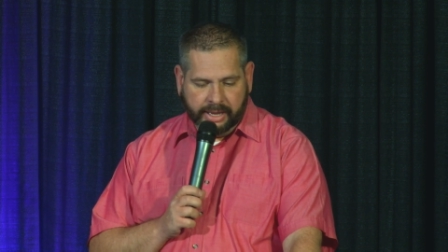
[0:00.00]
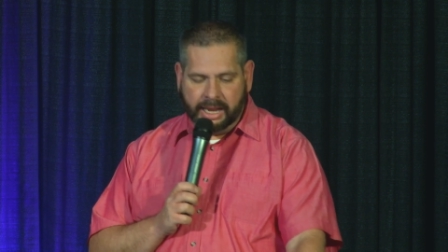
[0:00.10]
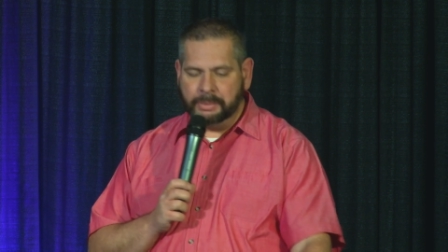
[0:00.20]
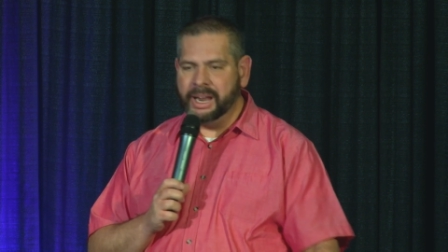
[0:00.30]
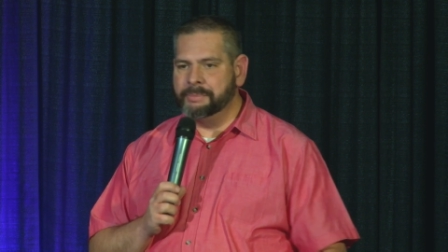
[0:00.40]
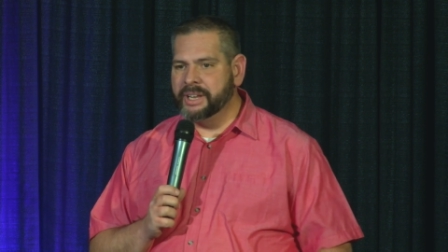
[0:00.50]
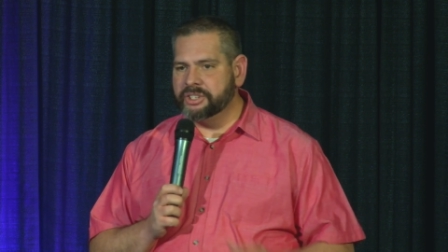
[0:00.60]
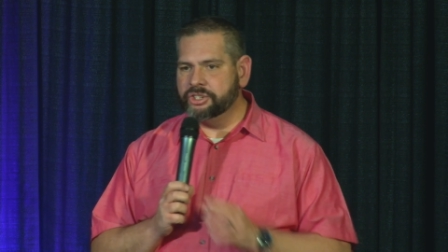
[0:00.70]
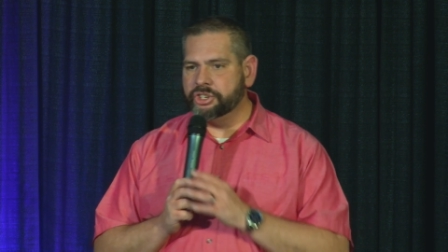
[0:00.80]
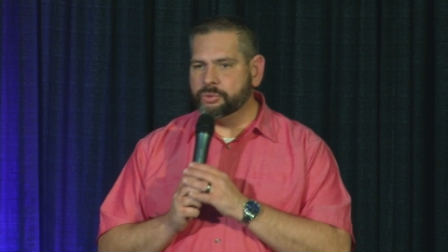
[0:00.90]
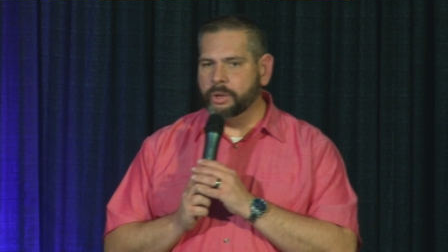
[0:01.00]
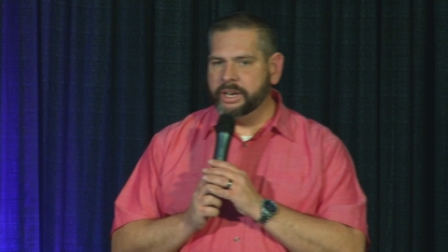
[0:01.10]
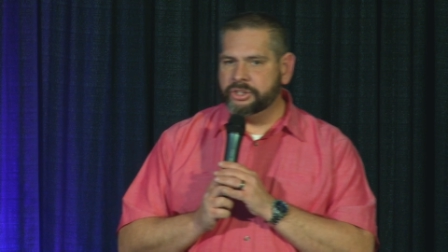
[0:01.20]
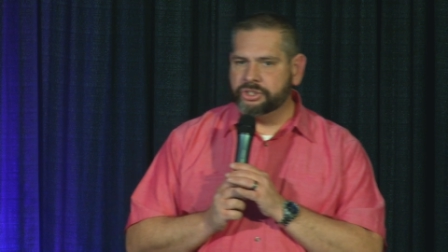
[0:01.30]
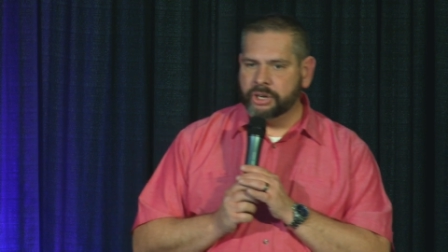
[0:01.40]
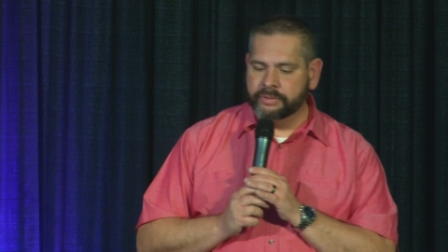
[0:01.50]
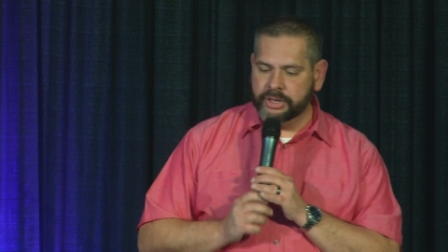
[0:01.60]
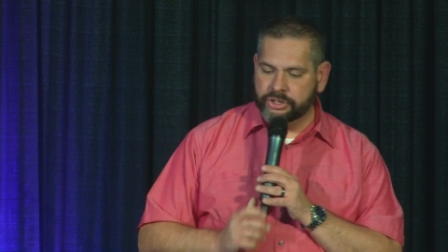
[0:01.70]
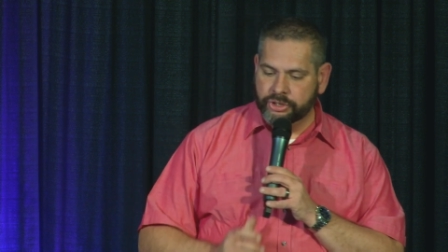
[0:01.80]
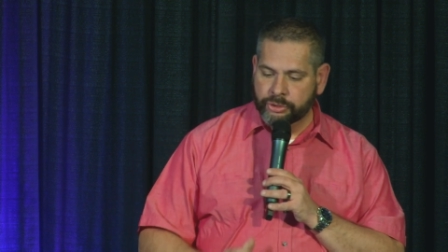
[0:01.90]
And Abraham doesn't just want his
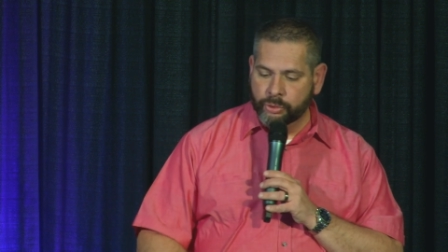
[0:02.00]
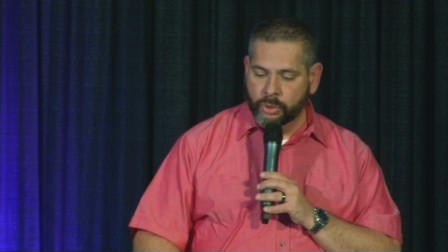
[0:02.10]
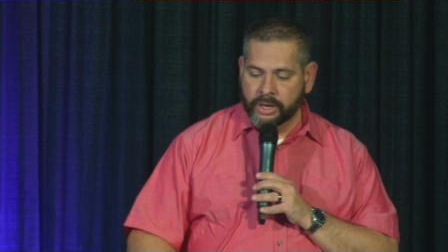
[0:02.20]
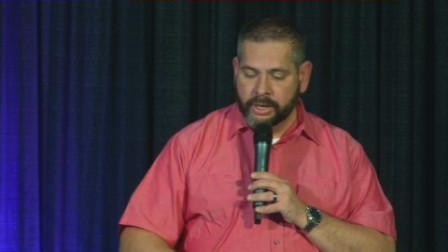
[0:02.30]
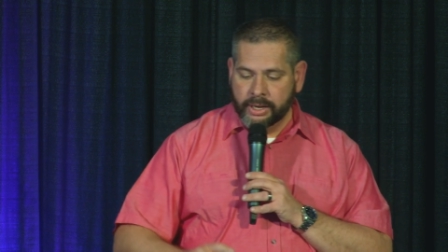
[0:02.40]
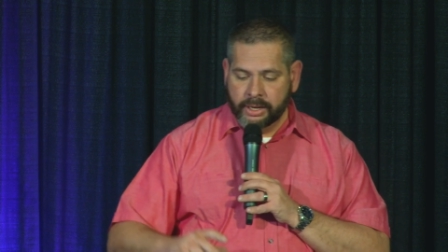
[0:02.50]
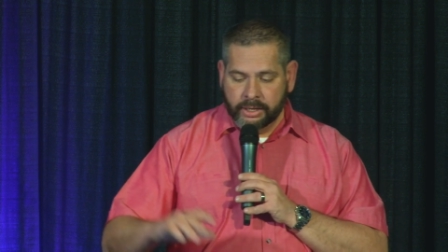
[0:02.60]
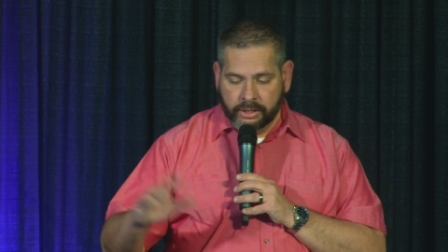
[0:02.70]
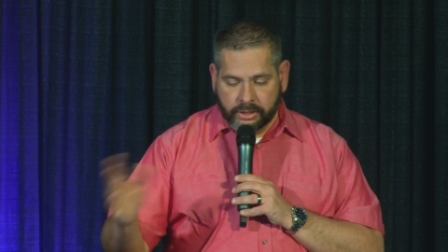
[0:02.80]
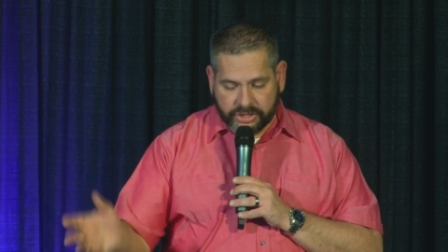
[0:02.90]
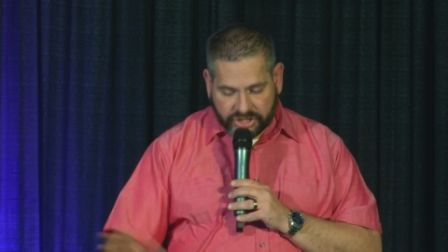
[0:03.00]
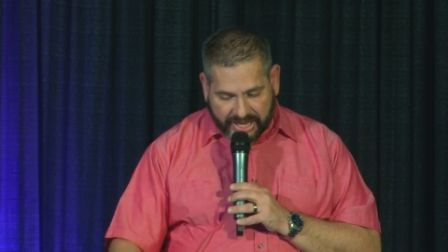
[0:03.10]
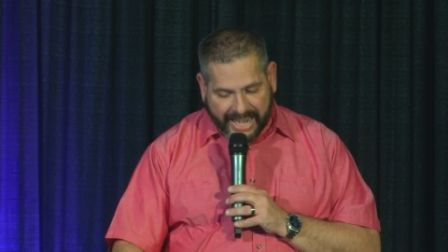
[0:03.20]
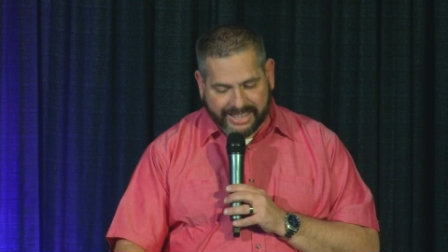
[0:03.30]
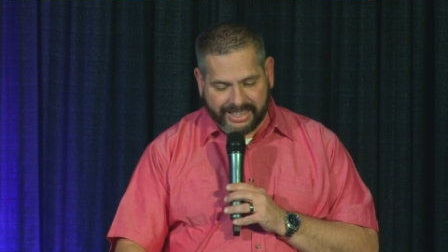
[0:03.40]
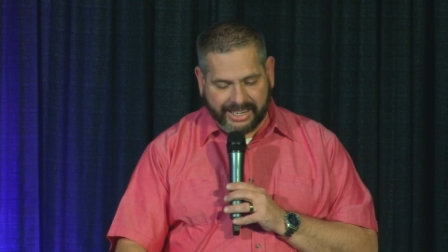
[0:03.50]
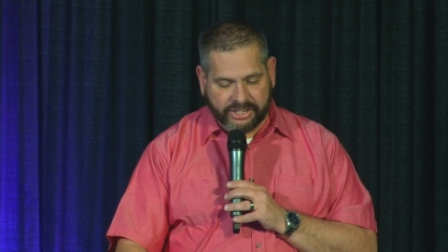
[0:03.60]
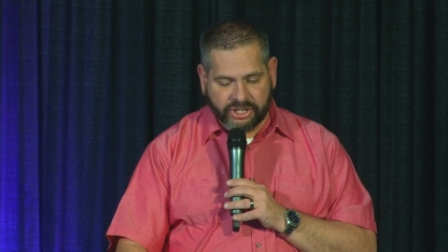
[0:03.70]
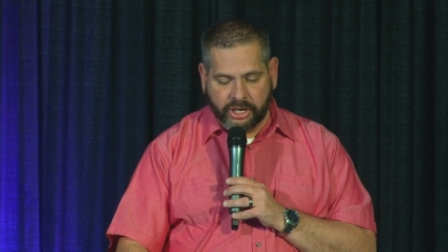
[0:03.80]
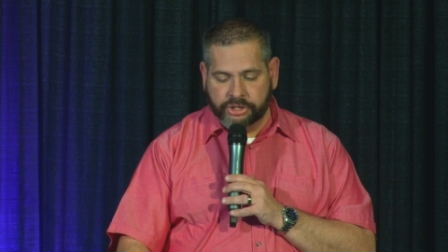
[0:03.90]
servant to say that
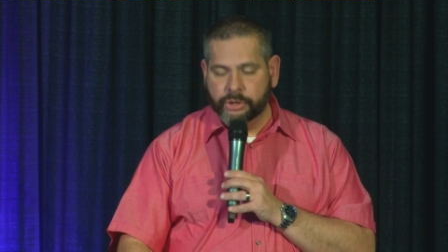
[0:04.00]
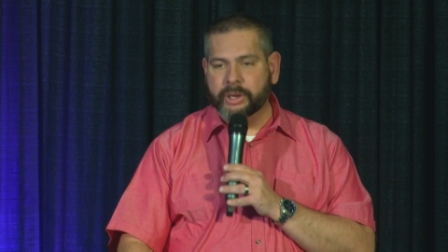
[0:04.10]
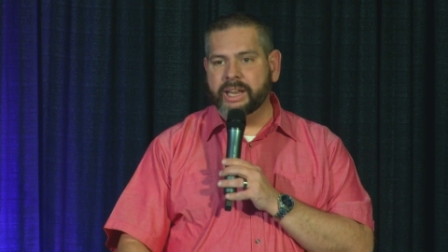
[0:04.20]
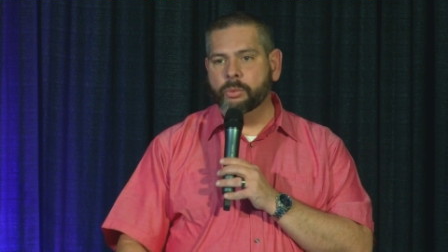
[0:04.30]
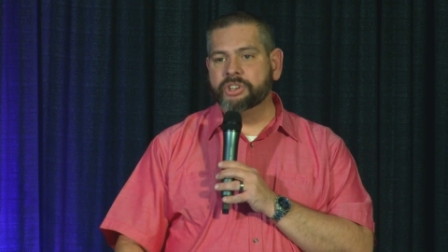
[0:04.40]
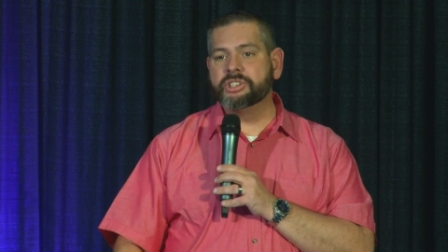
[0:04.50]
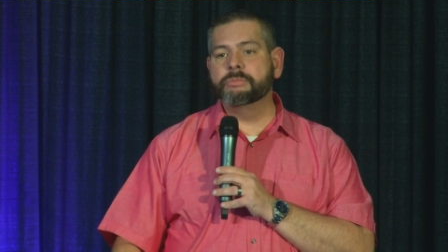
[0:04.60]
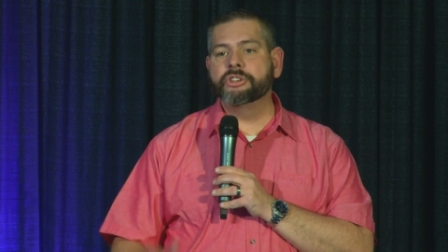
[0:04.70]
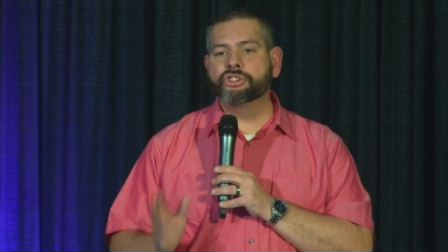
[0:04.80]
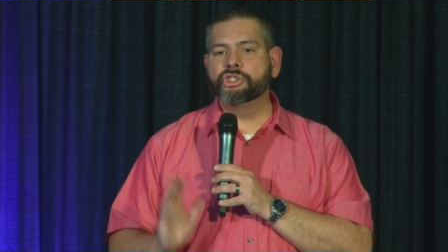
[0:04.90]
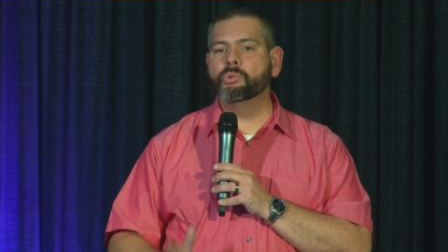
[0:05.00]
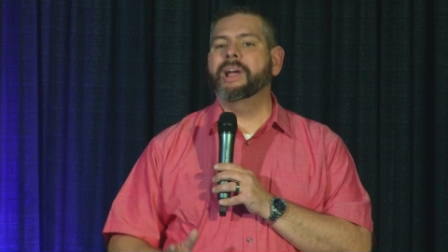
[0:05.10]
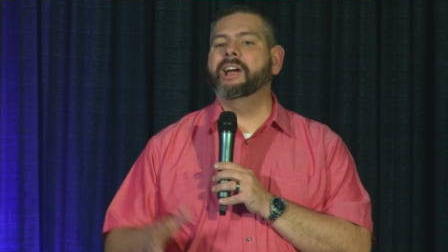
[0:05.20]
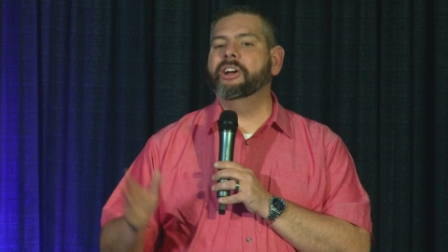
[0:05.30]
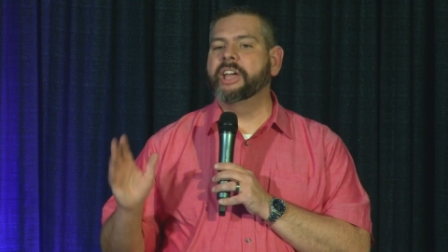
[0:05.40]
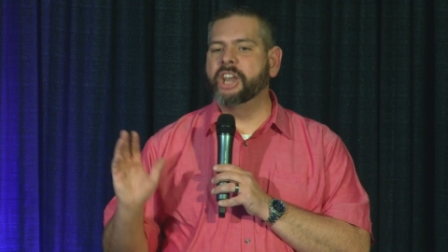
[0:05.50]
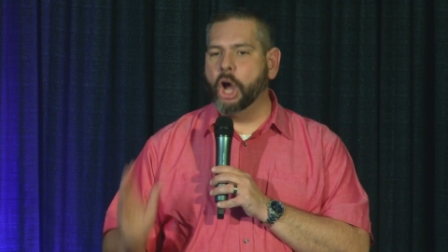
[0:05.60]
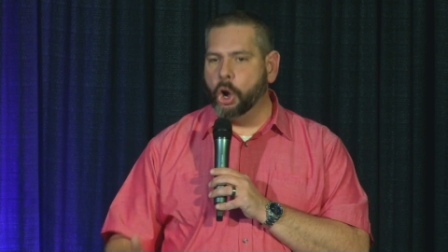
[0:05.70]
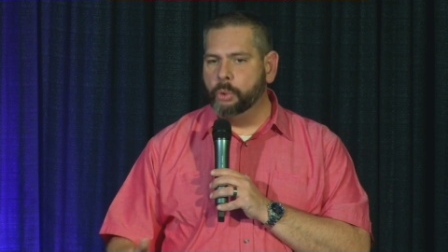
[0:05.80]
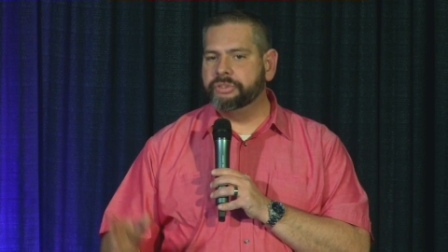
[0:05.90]
he's going to do it, he wants him to swear an
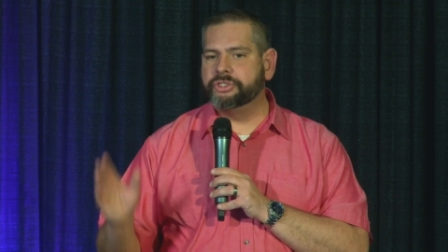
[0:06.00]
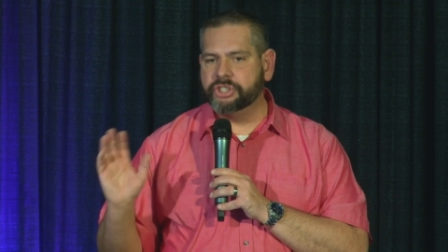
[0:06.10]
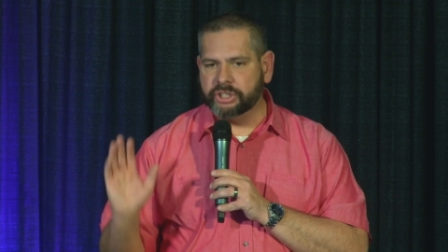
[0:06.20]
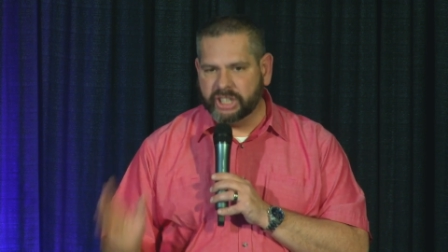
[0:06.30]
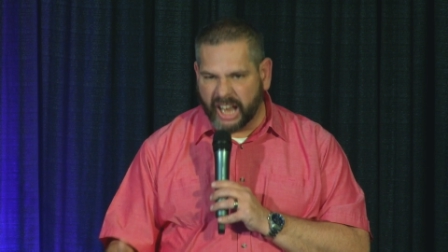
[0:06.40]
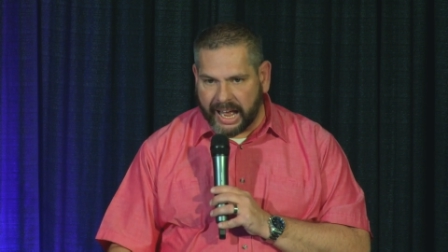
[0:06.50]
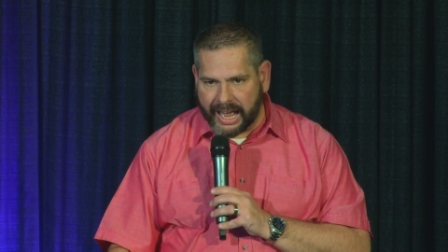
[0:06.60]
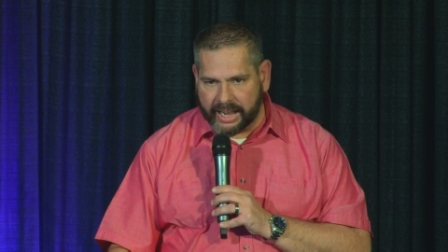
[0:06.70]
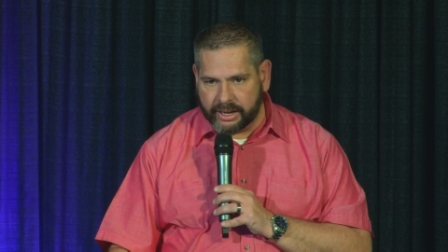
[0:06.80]
oath to God